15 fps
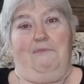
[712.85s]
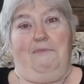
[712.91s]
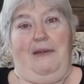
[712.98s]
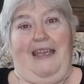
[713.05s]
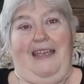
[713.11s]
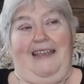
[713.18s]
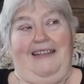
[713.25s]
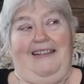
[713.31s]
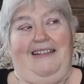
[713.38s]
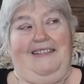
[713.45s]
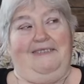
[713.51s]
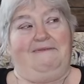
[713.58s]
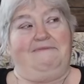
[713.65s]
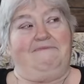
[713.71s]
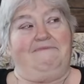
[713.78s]
Man.
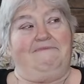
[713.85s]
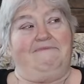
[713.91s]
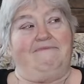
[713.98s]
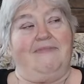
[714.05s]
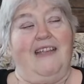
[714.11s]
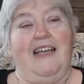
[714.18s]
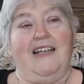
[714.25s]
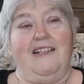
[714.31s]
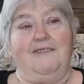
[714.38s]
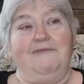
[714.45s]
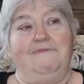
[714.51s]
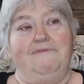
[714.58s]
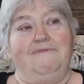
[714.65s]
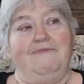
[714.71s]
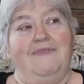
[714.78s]
Now,
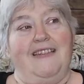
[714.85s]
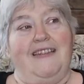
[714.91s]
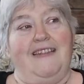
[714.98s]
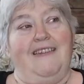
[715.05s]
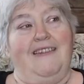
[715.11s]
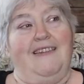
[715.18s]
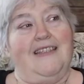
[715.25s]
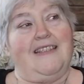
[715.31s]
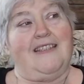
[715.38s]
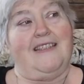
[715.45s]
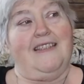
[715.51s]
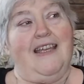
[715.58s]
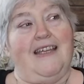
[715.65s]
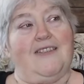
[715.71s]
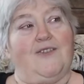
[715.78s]
this
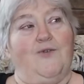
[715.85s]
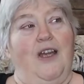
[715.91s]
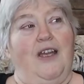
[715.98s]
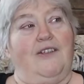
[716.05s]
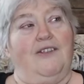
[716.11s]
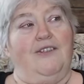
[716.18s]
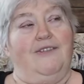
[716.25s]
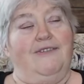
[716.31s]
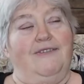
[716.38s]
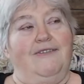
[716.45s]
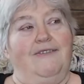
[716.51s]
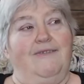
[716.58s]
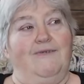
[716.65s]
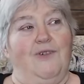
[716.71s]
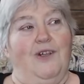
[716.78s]
next
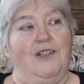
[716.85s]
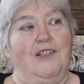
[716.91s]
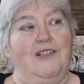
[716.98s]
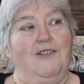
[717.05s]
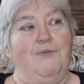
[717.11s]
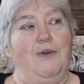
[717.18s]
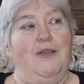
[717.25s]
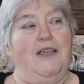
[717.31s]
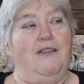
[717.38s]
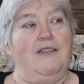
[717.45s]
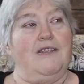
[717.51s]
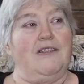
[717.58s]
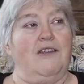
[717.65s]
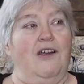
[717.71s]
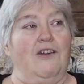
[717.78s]
raccoon wanted to be a
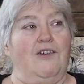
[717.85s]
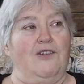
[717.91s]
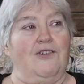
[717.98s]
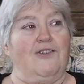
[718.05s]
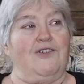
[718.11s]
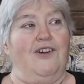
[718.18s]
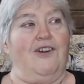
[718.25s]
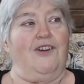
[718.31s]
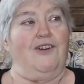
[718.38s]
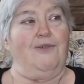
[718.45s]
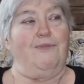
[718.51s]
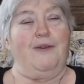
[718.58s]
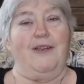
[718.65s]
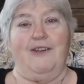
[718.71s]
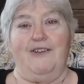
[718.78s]
soccer star,
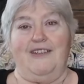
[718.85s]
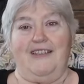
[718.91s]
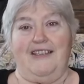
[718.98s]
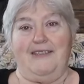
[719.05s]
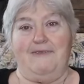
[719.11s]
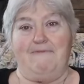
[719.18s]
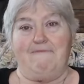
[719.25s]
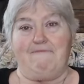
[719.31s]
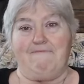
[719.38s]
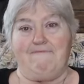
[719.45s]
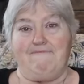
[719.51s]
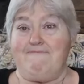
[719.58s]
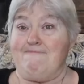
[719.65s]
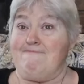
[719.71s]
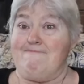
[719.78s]
apparently,
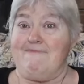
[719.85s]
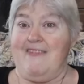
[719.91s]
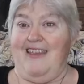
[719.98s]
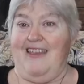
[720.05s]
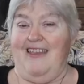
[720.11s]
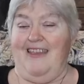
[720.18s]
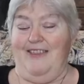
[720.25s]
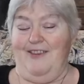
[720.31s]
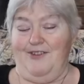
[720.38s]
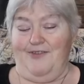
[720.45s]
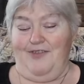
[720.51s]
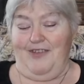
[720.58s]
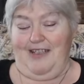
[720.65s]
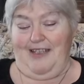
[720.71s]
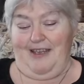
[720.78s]
and there's
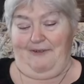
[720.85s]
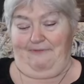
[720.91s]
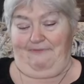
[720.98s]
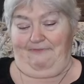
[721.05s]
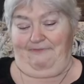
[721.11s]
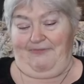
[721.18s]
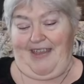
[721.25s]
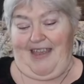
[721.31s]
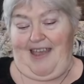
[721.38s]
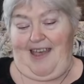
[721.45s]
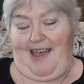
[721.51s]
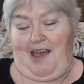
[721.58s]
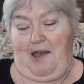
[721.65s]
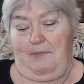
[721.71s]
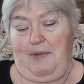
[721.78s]
video.
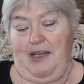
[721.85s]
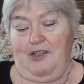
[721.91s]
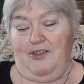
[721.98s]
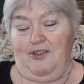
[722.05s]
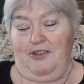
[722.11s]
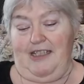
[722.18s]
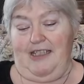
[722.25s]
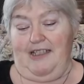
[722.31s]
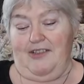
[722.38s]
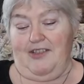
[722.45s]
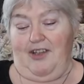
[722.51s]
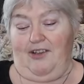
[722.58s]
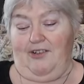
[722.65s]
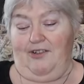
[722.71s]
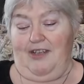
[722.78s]
A Major League
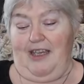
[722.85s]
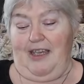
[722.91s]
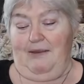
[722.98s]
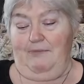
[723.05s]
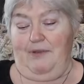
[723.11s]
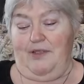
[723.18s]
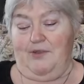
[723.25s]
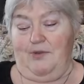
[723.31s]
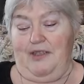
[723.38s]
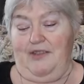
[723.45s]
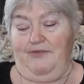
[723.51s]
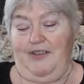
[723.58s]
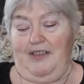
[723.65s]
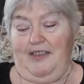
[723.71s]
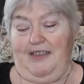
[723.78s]
Soccer game between the
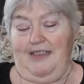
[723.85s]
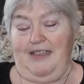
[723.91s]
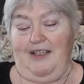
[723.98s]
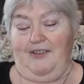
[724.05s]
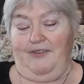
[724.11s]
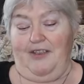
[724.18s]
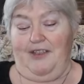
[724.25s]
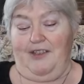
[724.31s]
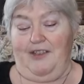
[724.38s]
Philadelphia